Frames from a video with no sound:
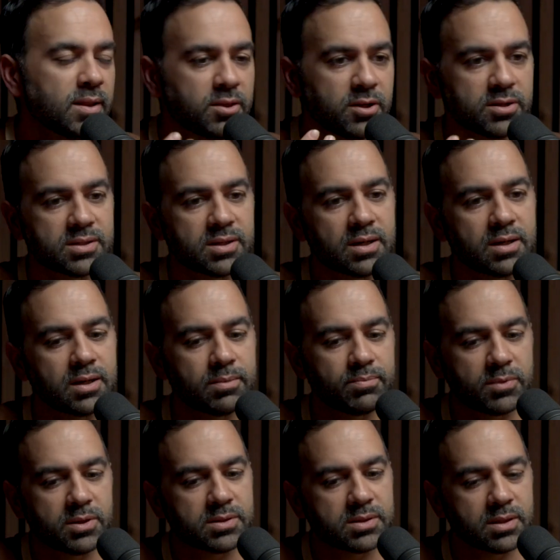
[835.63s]
There's a
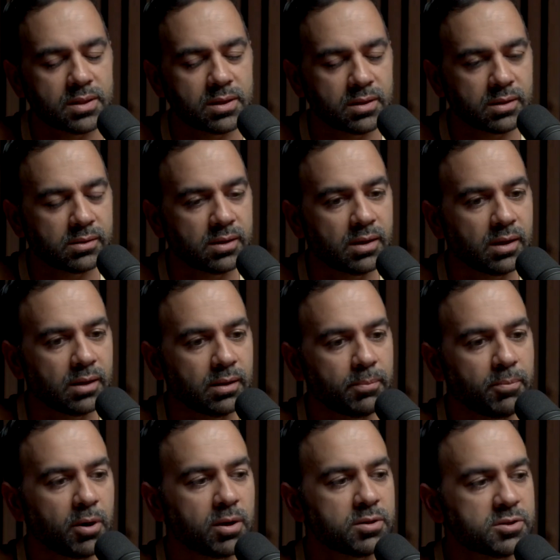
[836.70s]
there's a
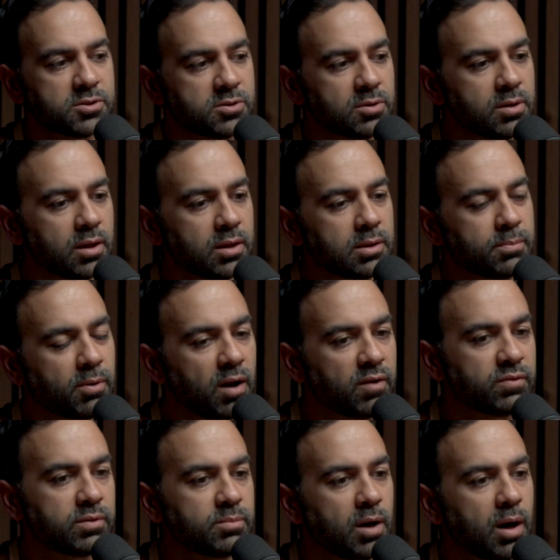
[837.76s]
part of the Sunnah, the
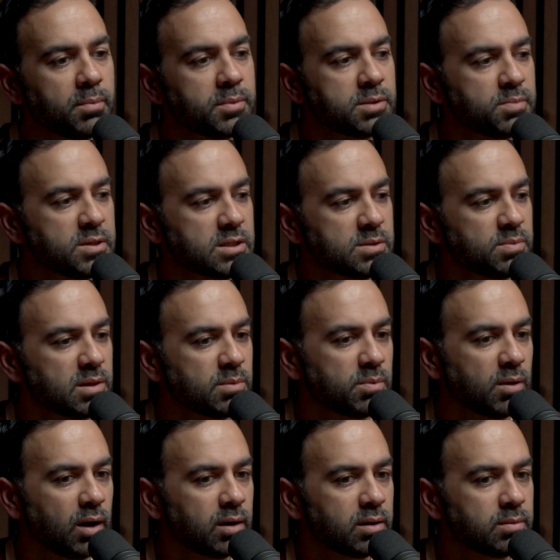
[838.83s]
Prophet Muhammad peace be
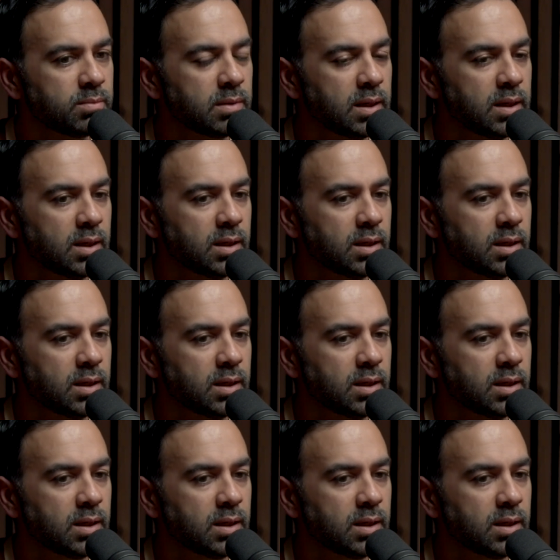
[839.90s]
upon him.